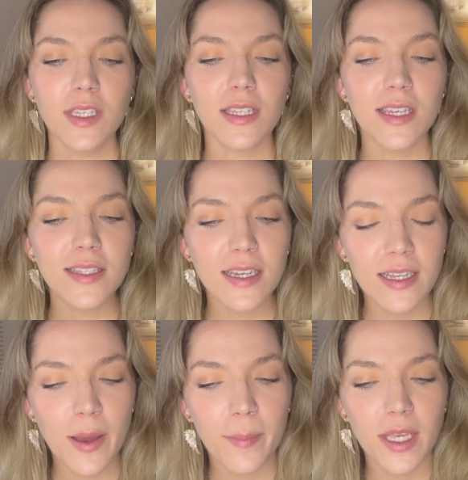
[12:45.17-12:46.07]
This
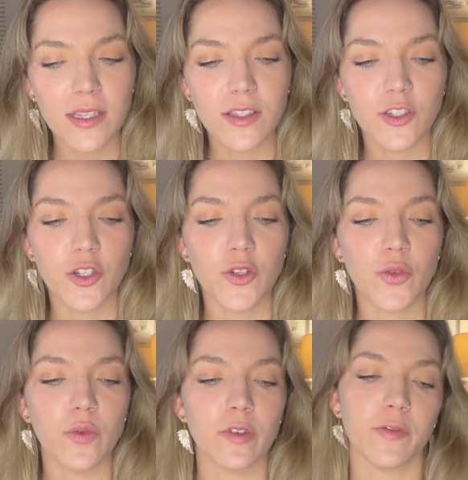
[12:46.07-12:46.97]
idiom means
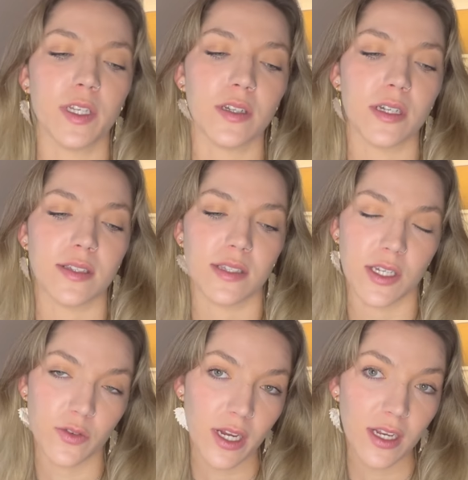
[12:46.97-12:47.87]
to reveal a
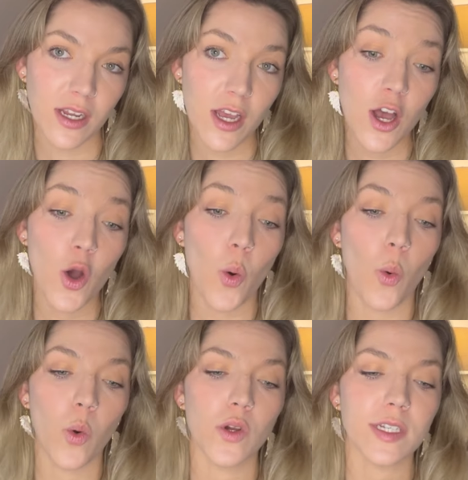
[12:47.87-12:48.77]
secret
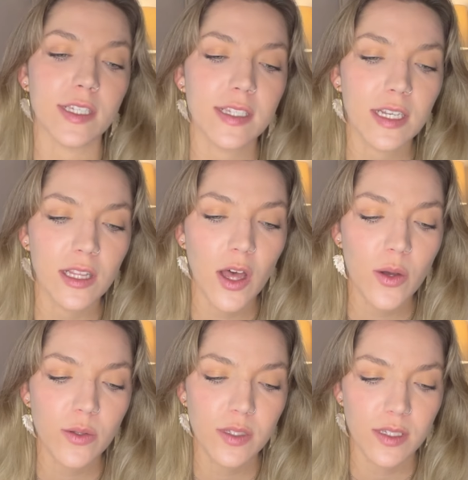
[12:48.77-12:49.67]
or
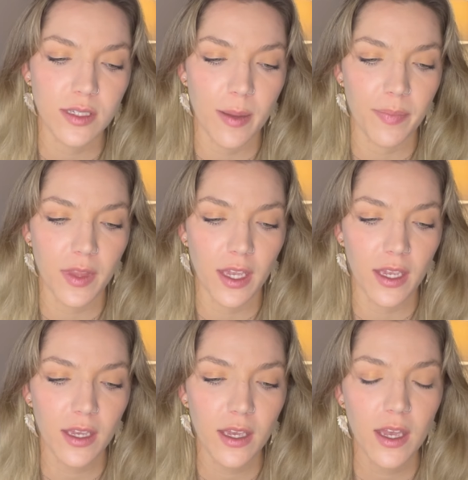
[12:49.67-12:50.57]
disclose
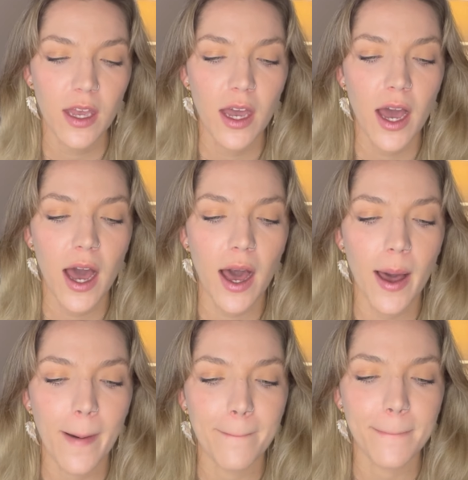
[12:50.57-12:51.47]
something
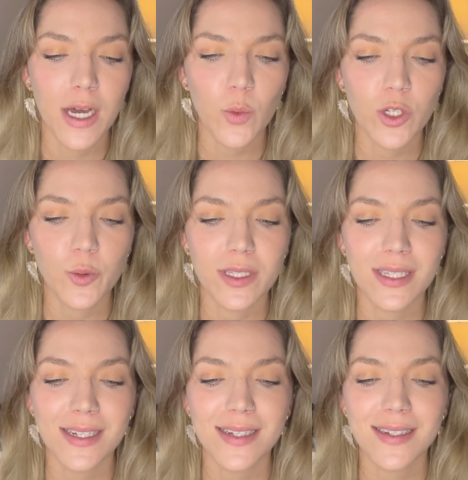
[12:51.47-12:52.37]
which was
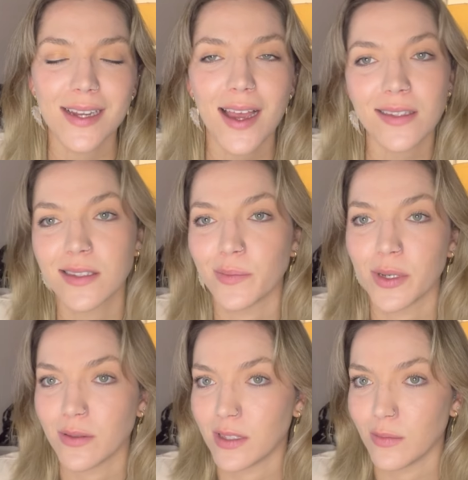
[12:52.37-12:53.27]
not
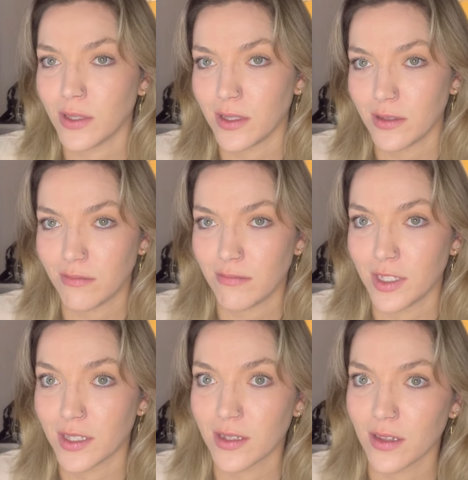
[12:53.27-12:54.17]
supposed to be
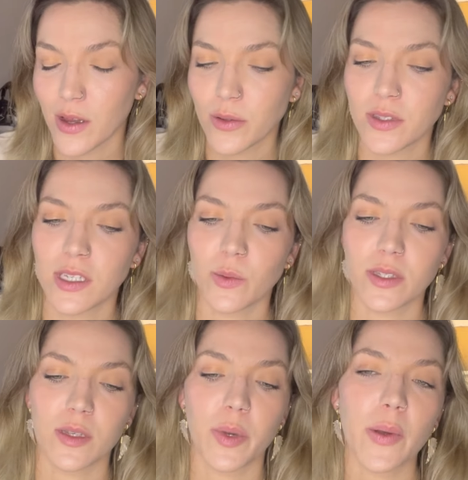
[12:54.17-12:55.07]
disclosed. It
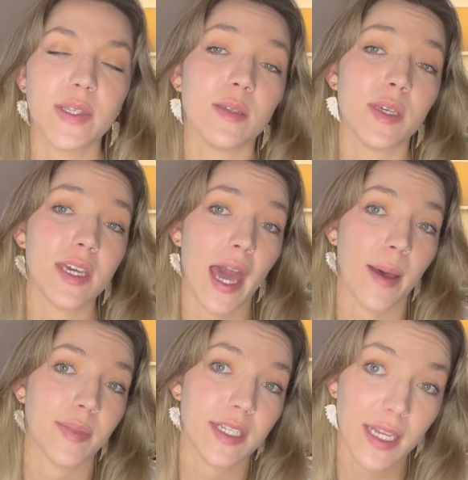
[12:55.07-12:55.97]
was supposed to be
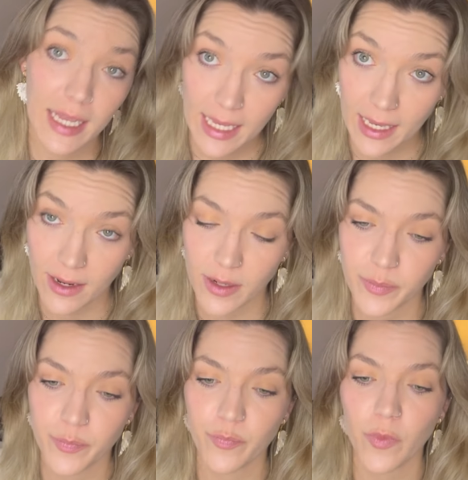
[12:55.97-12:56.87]
kept hidden.
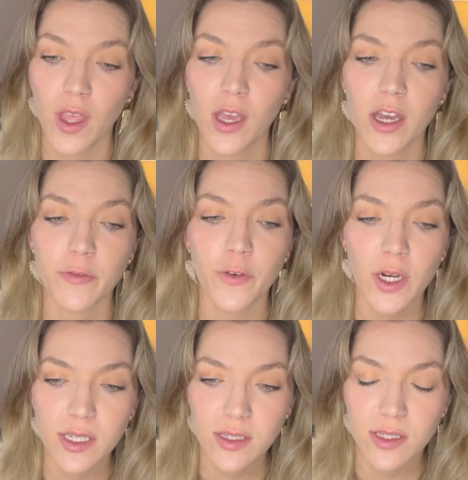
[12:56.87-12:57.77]
For
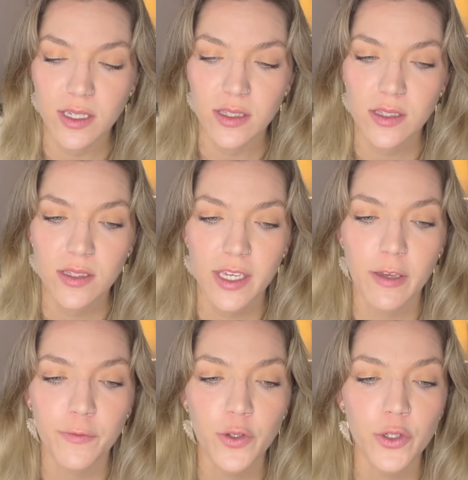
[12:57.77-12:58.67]
instance,
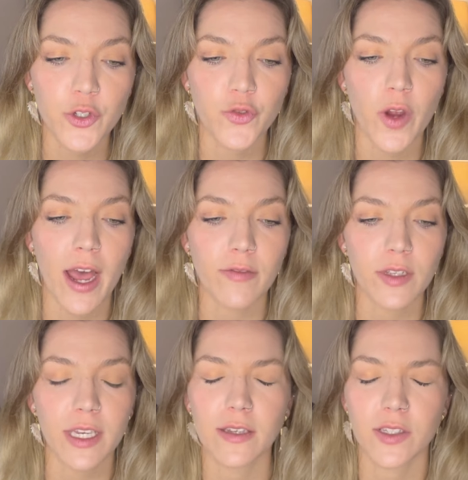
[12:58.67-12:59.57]
if you're planning